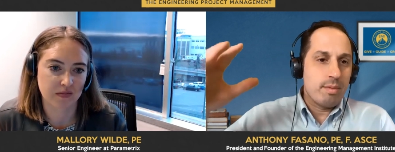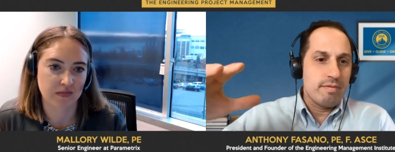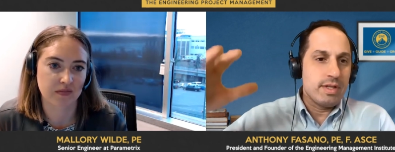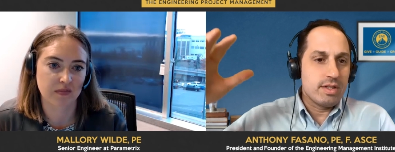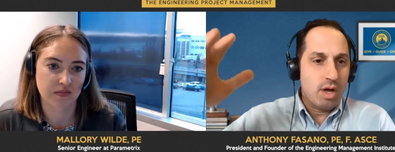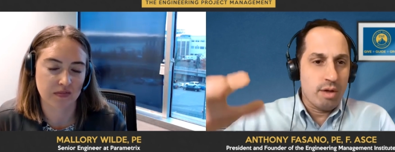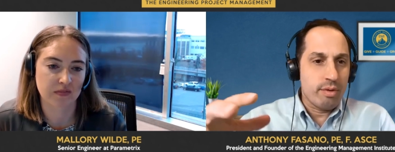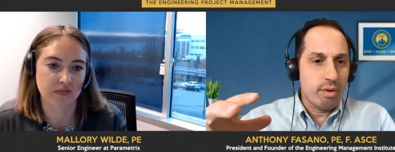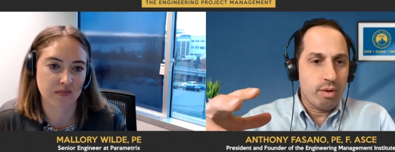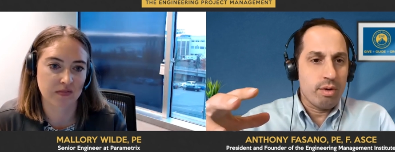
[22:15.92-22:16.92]
Speaker 1: some of these
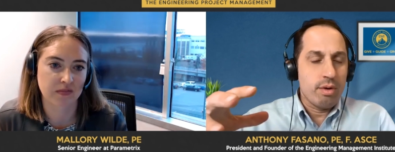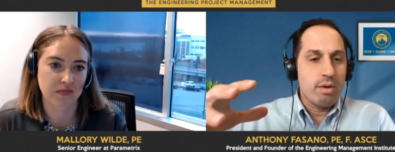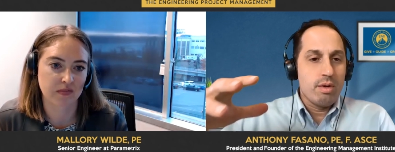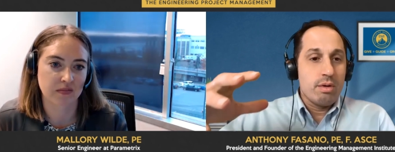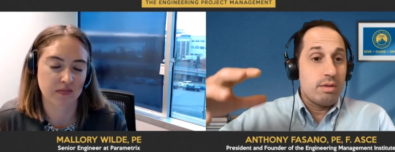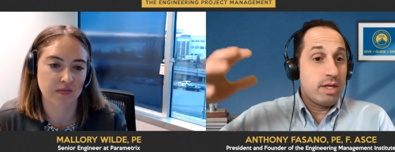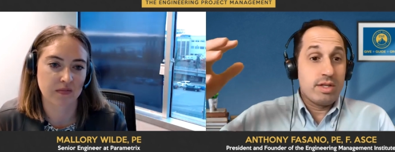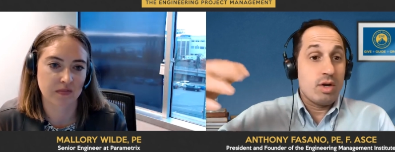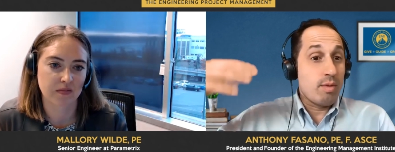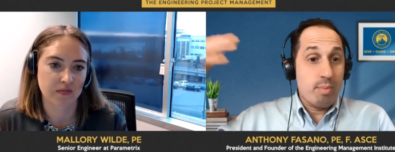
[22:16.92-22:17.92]
other
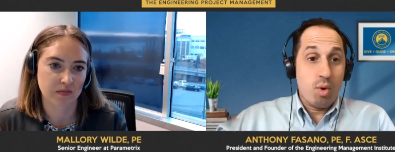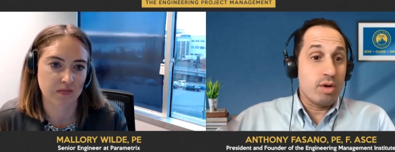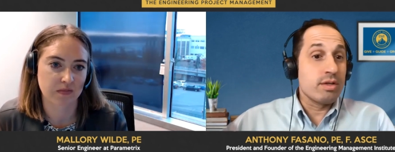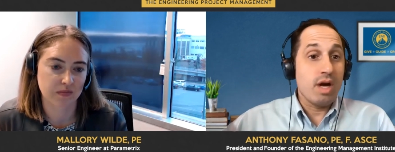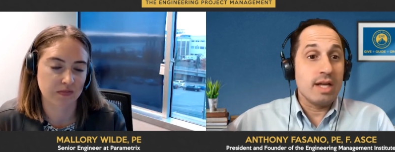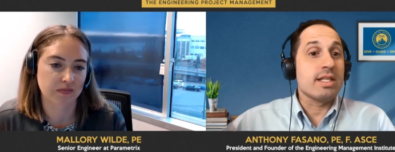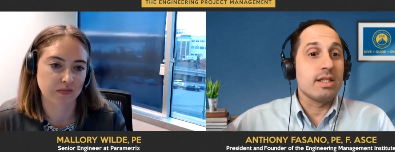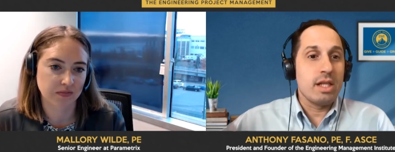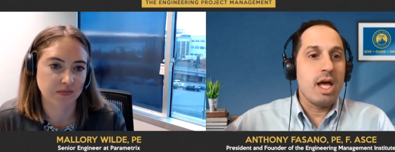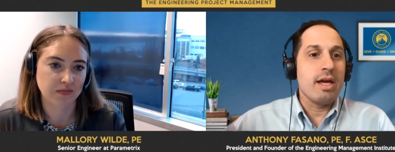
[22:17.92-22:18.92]
things that are important to us
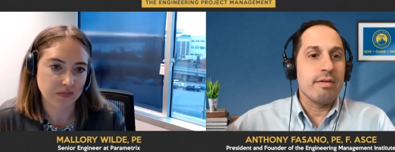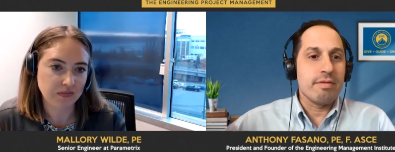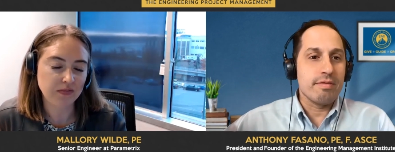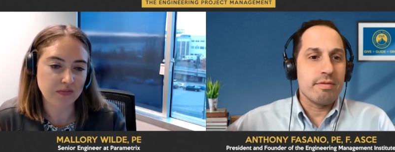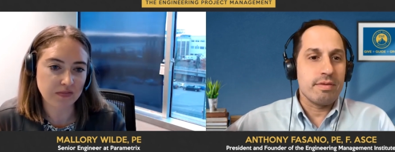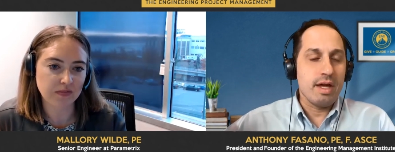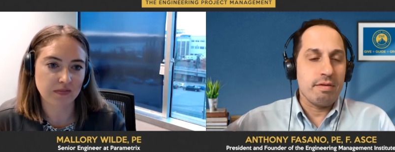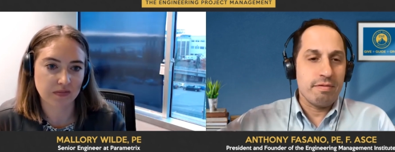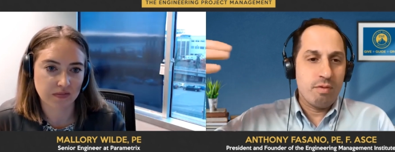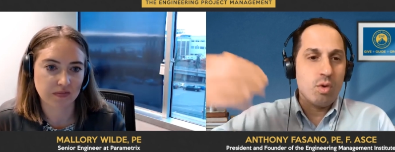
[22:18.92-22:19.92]
in life
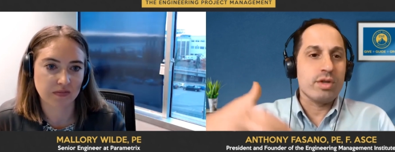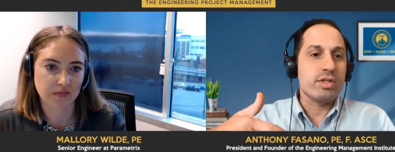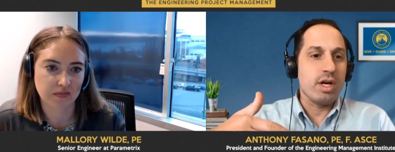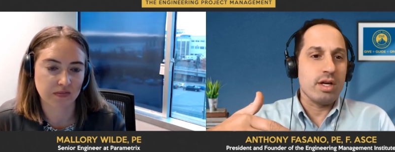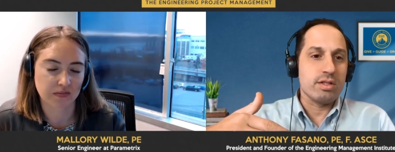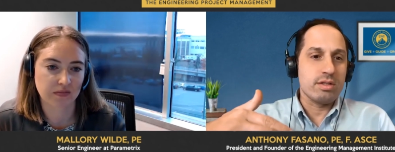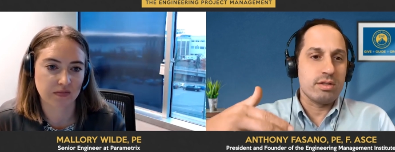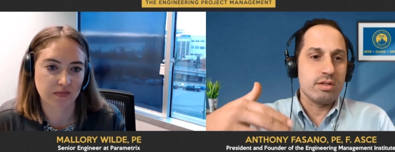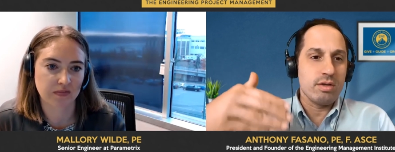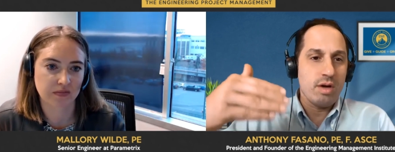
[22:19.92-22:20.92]
that force us
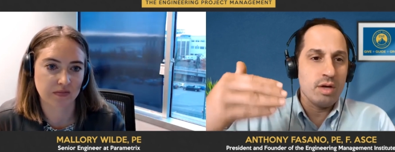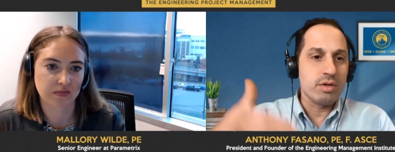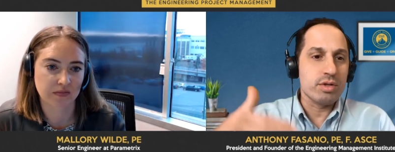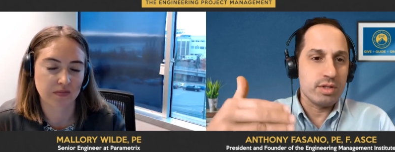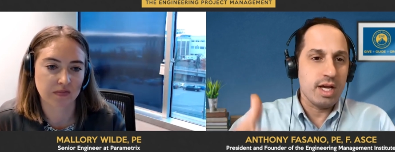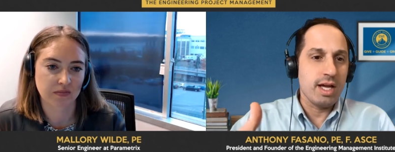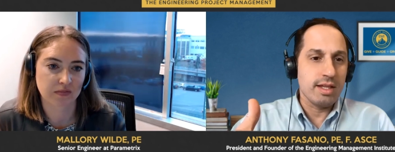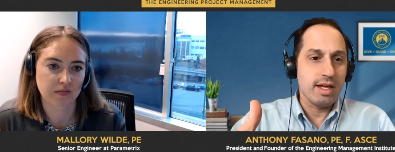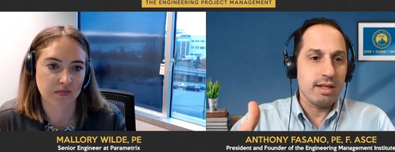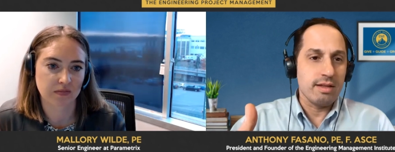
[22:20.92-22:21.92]
to
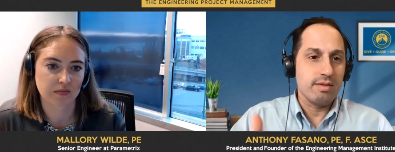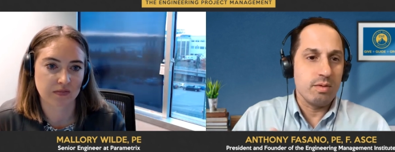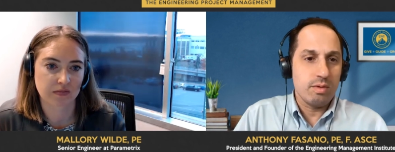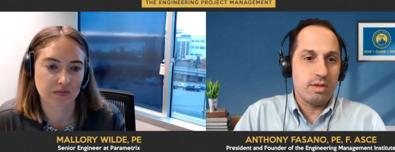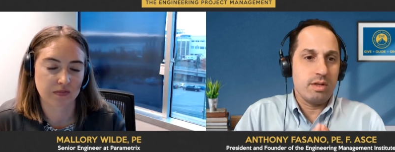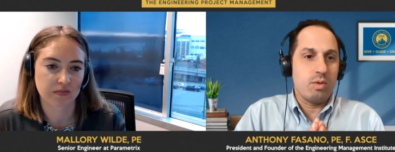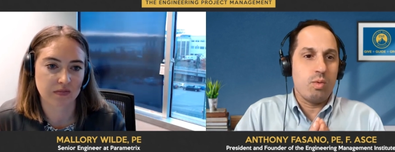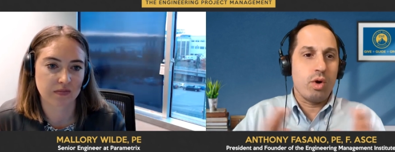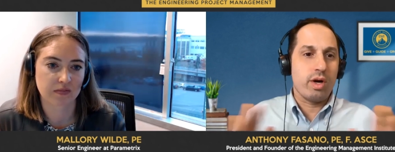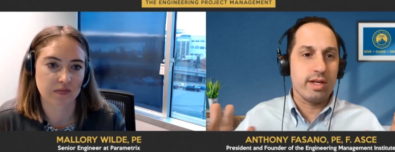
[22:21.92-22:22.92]
understand that, you know,
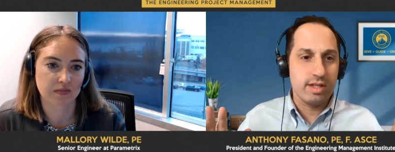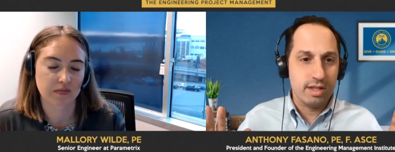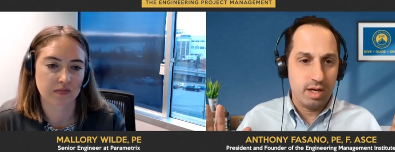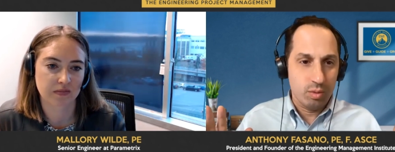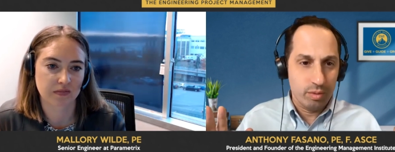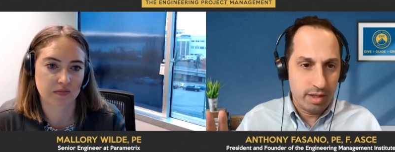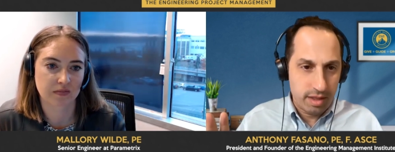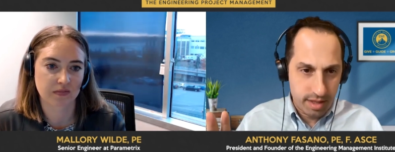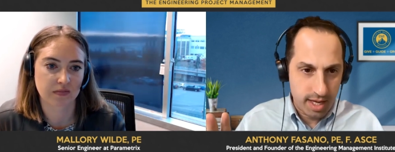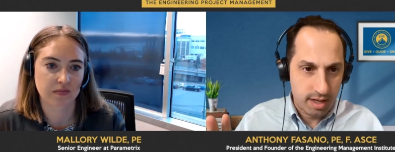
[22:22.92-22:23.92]
work isn't the
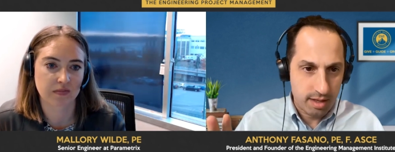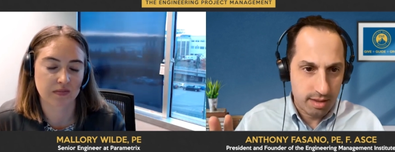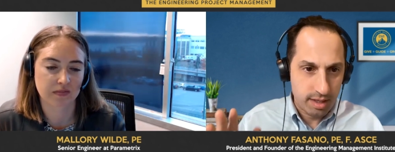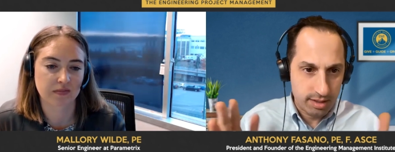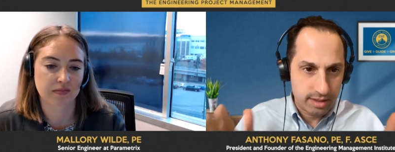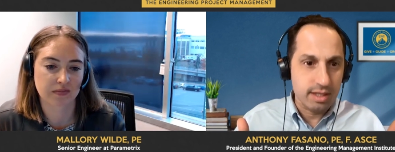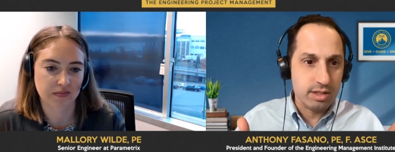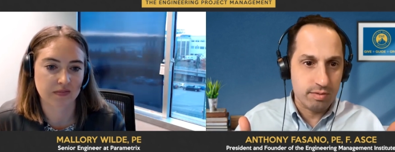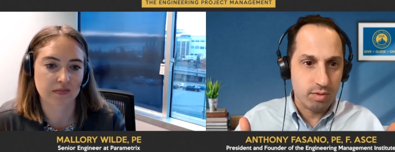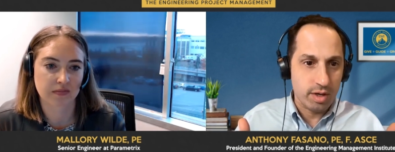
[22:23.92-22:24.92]
only thing that
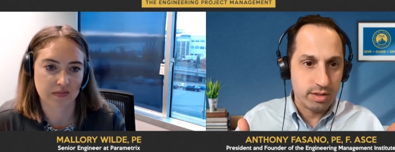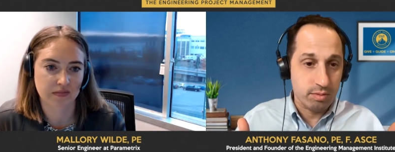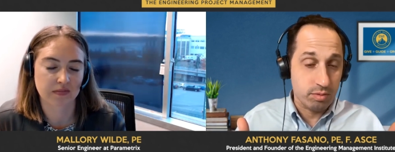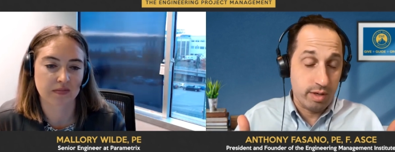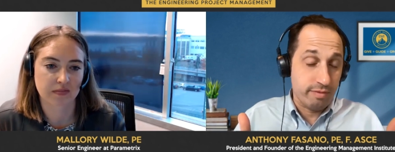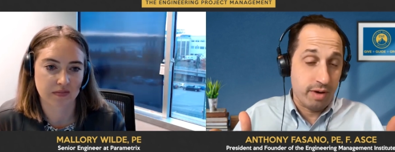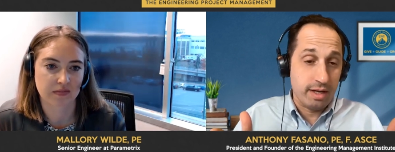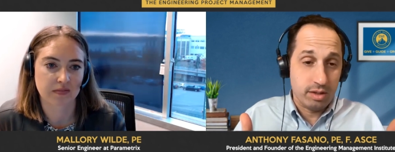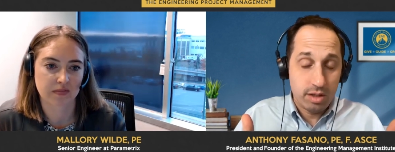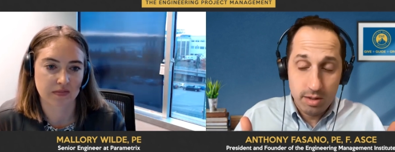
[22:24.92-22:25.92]
exists for us. And quite
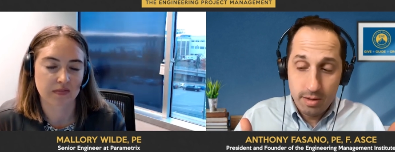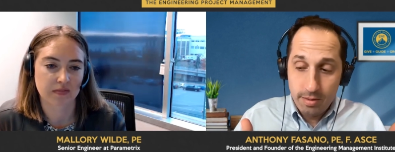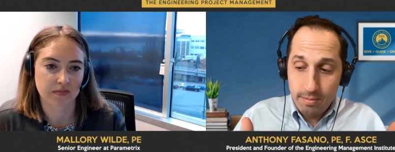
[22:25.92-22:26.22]
frankly,